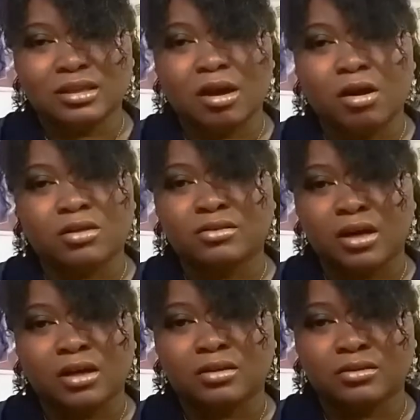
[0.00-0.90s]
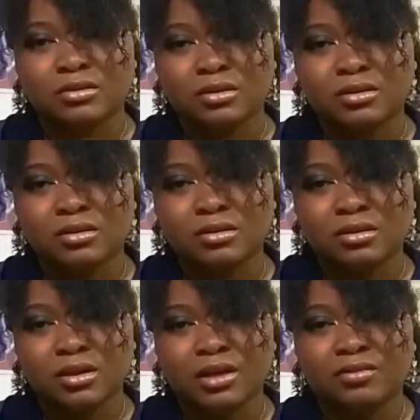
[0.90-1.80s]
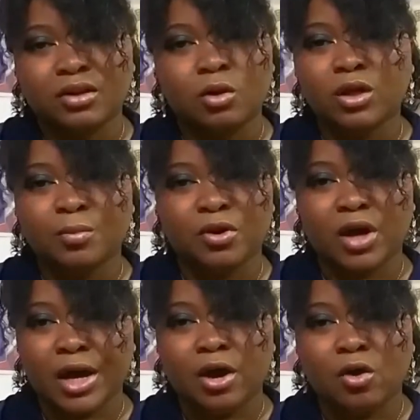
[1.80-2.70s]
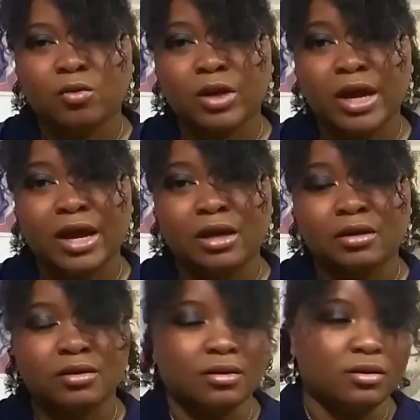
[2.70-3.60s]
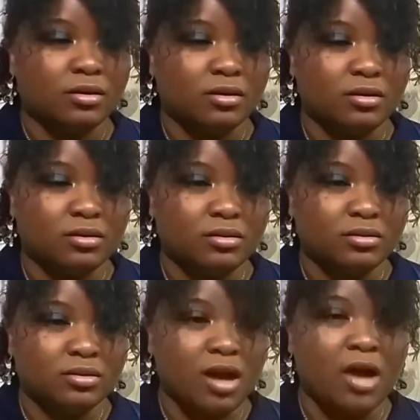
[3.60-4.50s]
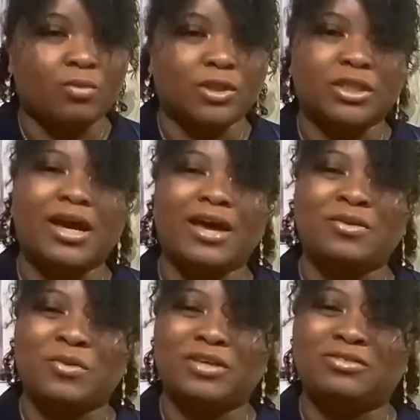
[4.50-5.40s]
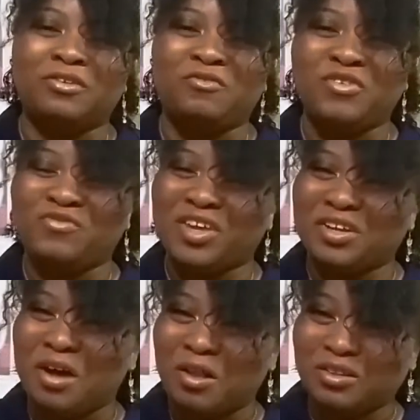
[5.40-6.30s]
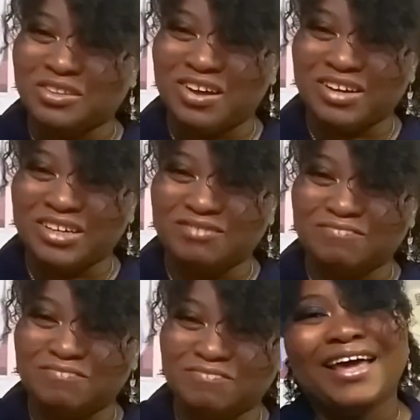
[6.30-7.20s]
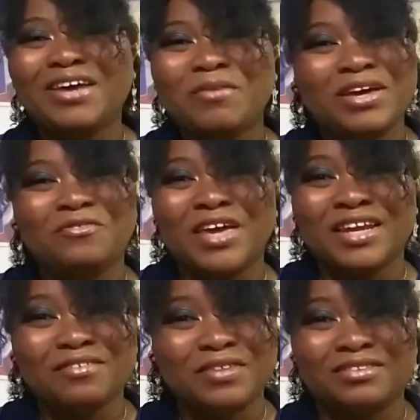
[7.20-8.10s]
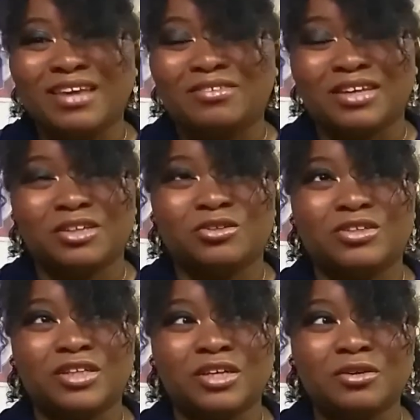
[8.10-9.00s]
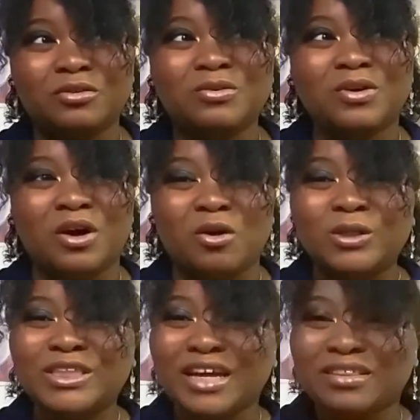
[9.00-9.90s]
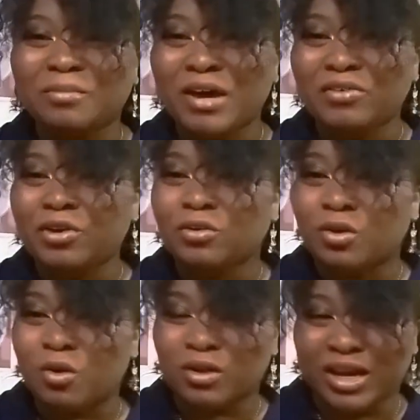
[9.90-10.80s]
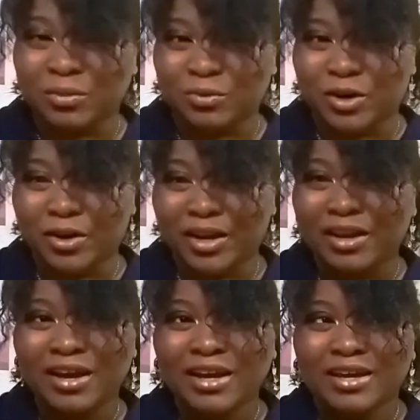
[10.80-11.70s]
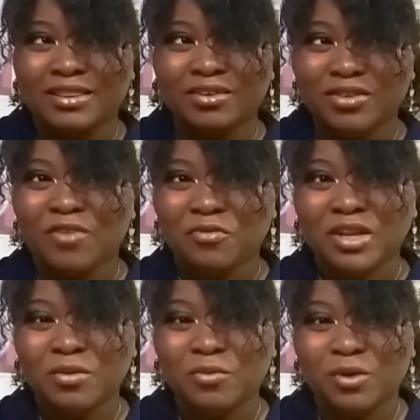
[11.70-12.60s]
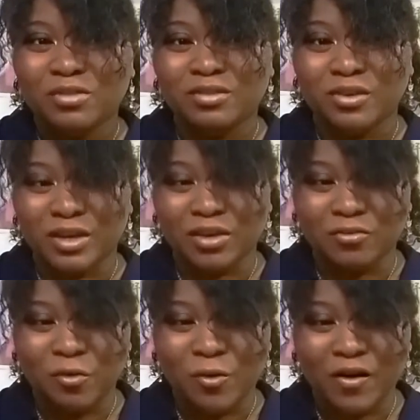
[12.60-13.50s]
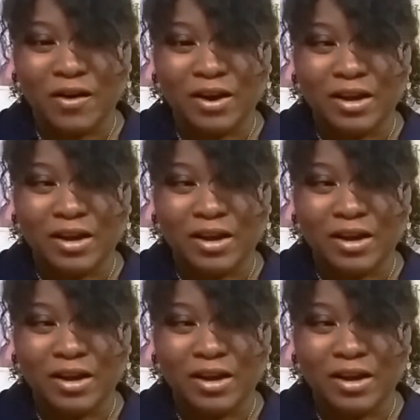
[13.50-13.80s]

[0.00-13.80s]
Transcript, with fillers: art sucks. It's the only book I own, and I wish I hadn't wasted $15 on it. Anyway, if any of this sounds interesting to you, go check them out in your local library. They're definitely worth looking for,